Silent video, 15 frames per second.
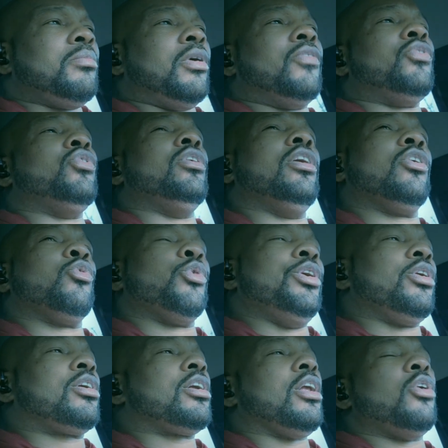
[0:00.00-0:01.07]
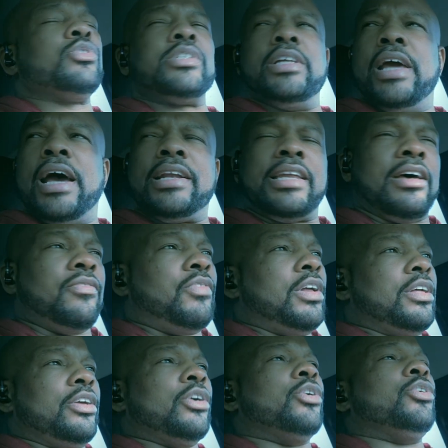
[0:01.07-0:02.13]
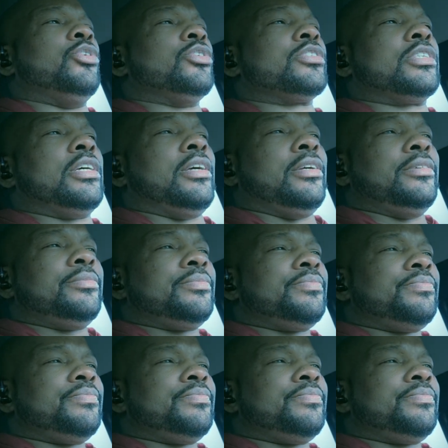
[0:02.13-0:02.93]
But if you look real closely at that video, you'll see